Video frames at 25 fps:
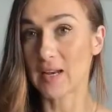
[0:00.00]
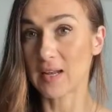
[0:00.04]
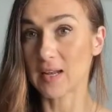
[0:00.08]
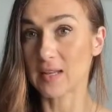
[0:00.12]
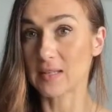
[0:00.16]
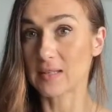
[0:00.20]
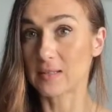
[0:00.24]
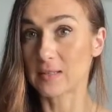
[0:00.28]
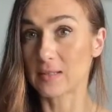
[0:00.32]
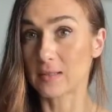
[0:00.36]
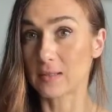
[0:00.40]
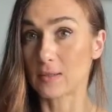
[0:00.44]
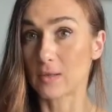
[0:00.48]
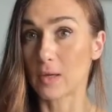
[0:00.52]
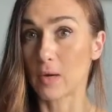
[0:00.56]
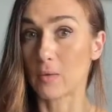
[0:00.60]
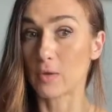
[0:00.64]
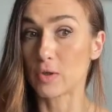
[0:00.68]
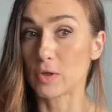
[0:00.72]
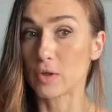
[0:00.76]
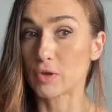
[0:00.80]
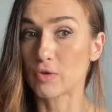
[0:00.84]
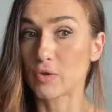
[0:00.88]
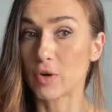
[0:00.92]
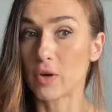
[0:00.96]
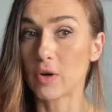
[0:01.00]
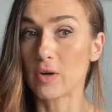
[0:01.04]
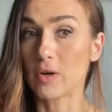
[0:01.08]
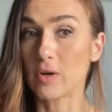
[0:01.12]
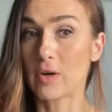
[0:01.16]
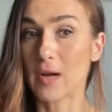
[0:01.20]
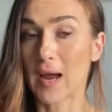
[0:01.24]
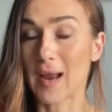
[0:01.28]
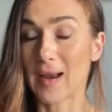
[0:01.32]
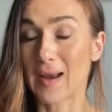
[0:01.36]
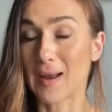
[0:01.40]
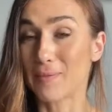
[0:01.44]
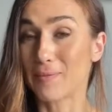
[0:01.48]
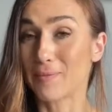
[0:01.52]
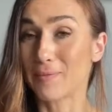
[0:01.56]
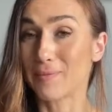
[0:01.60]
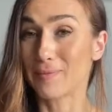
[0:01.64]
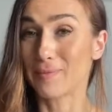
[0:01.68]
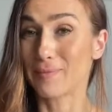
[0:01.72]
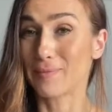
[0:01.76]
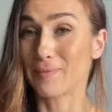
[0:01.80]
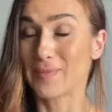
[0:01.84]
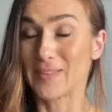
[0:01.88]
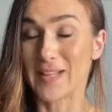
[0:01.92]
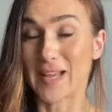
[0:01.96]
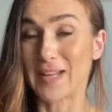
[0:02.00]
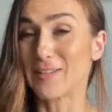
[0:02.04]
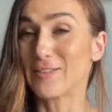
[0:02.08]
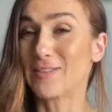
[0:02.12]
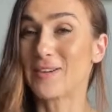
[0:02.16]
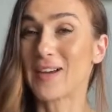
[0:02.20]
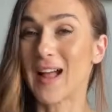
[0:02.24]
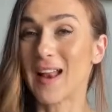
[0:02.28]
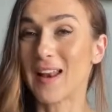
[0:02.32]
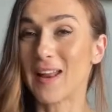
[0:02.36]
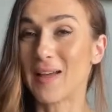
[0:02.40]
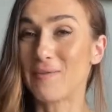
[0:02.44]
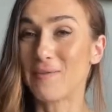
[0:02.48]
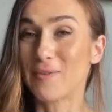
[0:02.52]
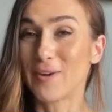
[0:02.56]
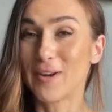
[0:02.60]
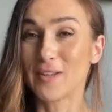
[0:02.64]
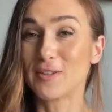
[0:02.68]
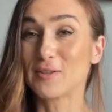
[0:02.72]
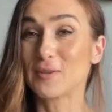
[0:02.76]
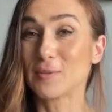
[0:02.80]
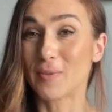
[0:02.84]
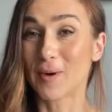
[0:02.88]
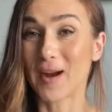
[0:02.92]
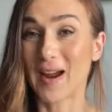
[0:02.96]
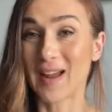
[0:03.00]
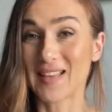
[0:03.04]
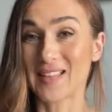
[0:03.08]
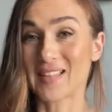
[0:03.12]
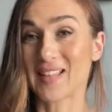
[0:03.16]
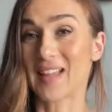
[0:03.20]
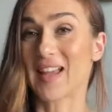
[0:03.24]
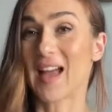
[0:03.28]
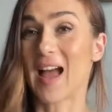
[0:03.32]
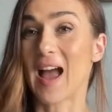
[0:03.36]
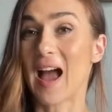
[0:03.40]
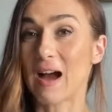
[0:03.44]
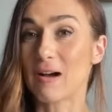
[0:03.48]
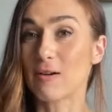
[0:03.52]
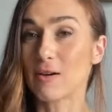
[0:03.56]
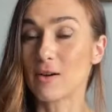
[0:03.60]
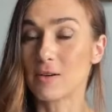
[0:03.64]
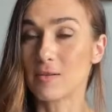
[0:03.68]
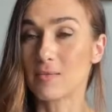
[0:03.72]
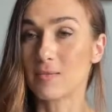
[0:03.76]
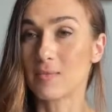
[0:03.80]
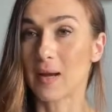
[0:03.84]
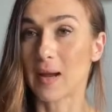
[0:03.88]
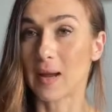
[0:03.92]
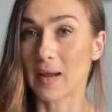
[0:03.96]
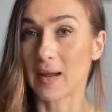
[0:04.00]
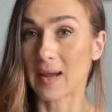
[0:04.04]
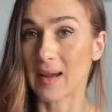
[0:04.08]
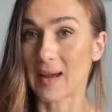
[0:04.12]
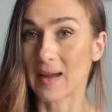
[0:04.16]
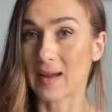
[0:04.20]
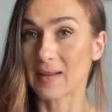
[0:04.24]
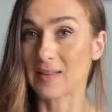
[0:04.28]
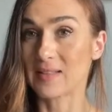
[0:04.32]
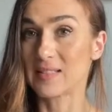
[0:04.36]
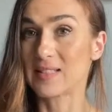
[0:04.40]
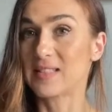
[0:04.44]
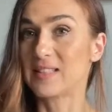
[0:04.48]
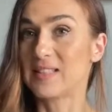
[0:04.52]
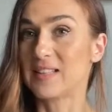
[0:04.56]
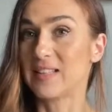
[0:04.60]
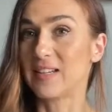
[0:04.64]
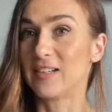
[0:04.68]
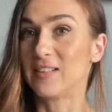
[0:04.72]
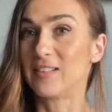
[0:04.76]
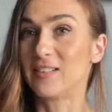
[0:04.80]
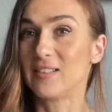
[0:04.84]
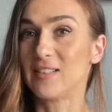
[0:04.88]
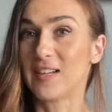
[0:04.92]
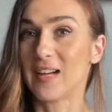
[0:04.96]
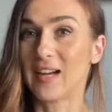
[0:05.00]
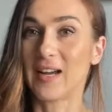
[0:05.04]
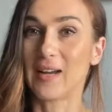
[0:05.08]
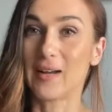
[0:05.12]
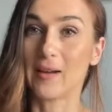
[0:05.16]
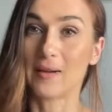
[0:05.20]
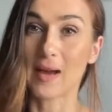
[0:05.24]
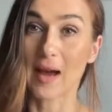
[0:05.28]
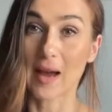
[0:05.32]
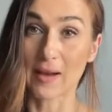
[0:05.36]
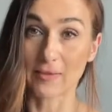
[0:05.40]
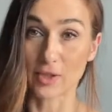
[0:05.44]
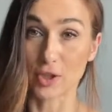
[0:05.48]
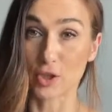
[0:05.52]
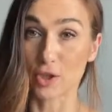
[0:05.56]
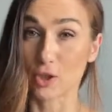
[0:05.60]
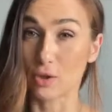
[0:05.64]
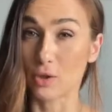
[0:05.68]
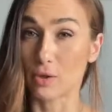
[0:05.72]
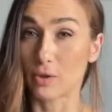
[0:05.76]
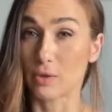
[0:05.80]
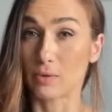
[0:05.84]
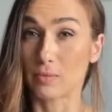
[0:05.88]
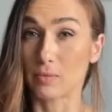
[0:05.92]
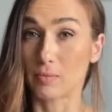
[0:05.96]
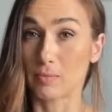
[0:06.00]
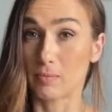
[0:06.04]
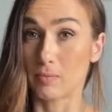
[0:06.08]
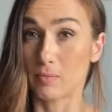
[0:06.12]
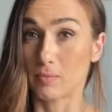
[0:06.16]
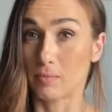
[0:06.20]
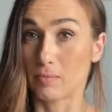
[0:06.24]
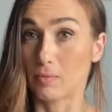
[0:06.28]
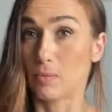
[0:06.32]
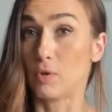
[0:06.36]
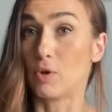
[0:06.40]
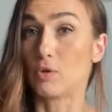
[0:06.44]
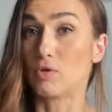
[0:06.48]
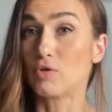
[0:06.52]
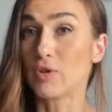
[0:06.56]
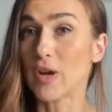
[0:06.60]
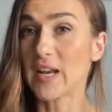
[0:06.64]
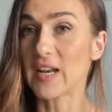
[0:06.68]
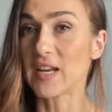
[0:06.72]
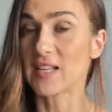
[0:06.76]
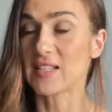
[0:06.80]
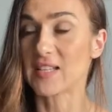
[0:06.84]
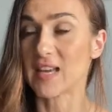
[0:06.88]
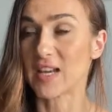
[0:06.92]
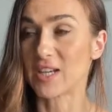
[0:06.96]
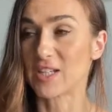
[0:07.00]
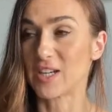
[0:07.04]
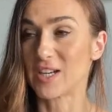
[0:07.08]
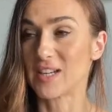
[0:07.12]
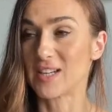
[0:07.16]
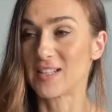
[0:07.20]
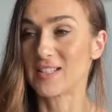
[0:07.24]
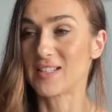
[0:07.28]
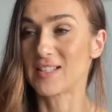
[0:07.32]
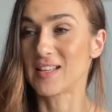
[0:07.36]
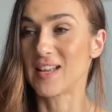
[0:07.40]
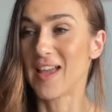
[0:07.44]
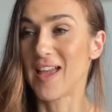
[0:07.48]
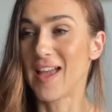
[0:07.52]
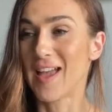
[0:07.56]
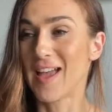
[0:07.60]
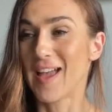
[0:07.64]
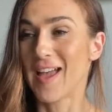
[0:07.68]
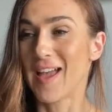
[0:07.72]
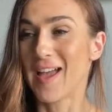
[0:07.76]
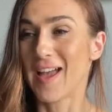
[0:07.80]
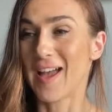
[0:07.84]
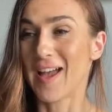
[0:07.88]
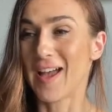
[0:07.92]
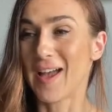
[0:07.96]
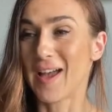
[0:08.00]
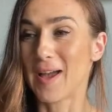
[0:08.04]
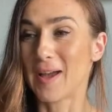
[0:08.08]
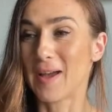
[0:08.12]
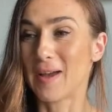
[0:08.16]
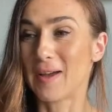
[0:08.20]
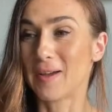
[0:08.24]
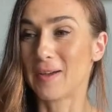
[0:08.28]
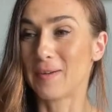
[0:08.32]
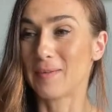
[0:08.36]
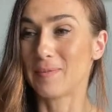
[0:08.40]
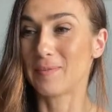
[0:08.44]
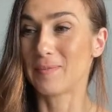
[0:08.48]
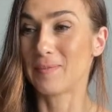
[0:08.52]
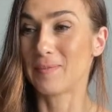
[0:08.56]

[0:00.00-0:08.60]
is still going strong and I'm said to Carla I'm really surprised like how come I can still uh, have such a good training sessions uh,